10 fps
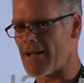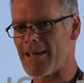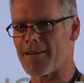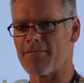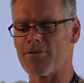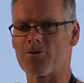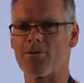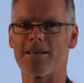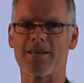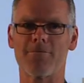Again, not
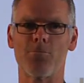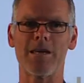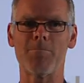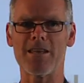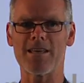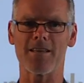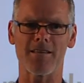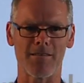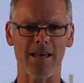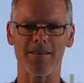all the
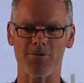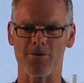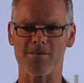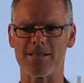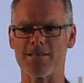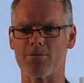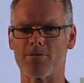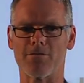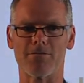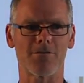Wikipedia editors need
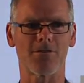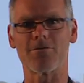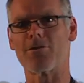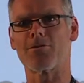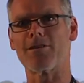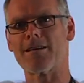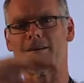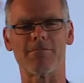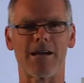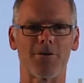to, not, not, not all
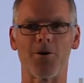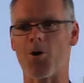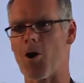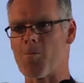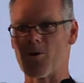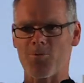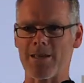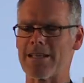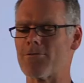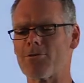the, I don't know, commons,
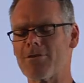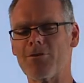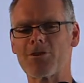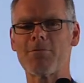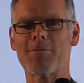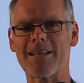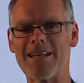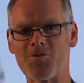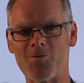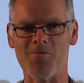not, not everybody
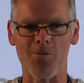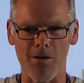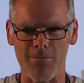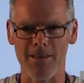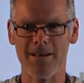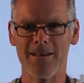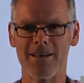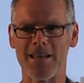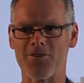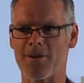needs to be involved
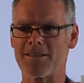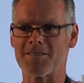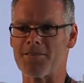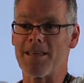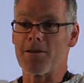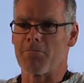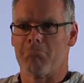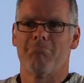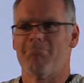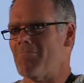in strategy if they
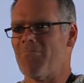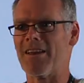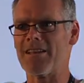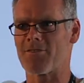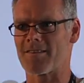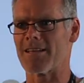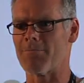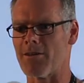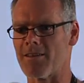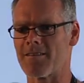don't feel interested
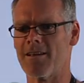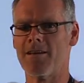about this.